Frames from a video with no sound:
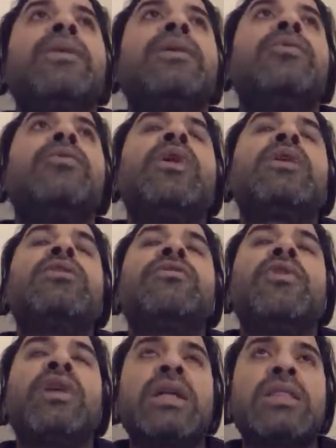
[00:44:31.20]
work
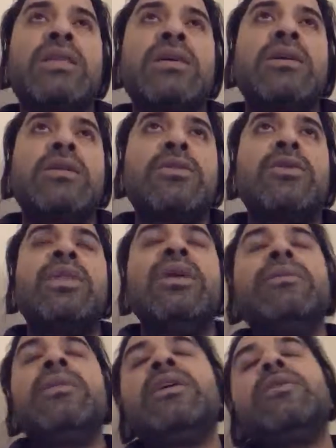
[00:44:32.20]
for us. So
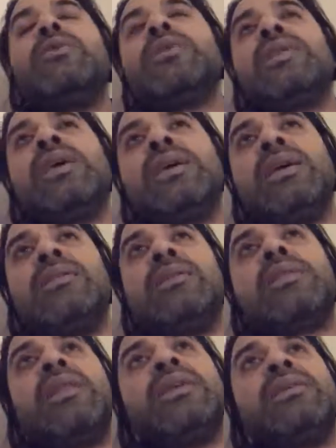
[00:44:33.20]
they do the thinking. The
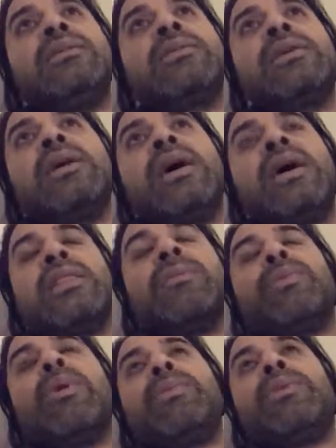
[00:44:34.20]
silicons has a
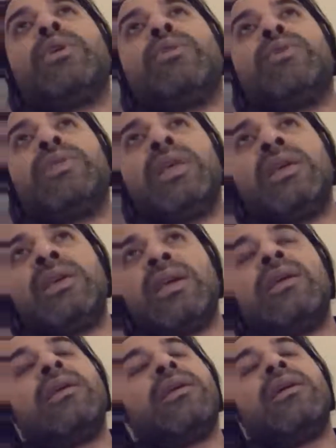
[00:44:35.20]
property of
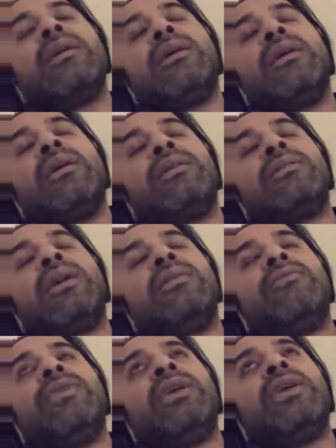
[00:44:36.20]
thinking, that
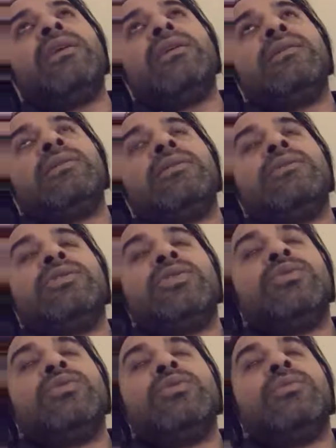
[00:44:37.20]
we
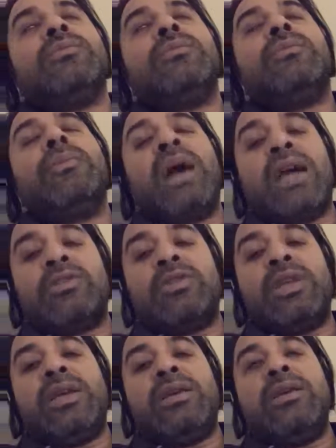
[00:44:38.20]
do
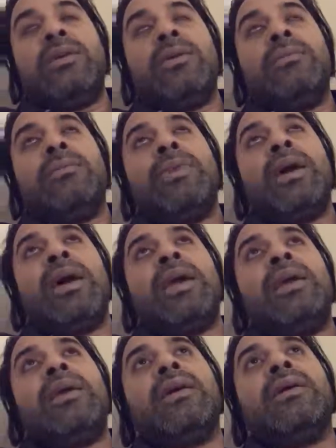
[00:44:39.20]
actually
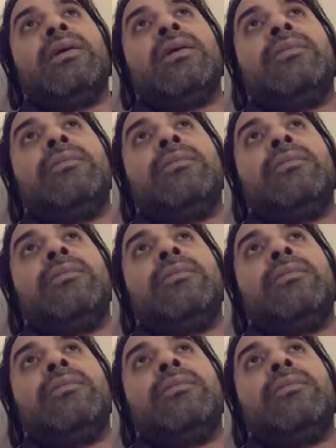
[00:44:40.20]
by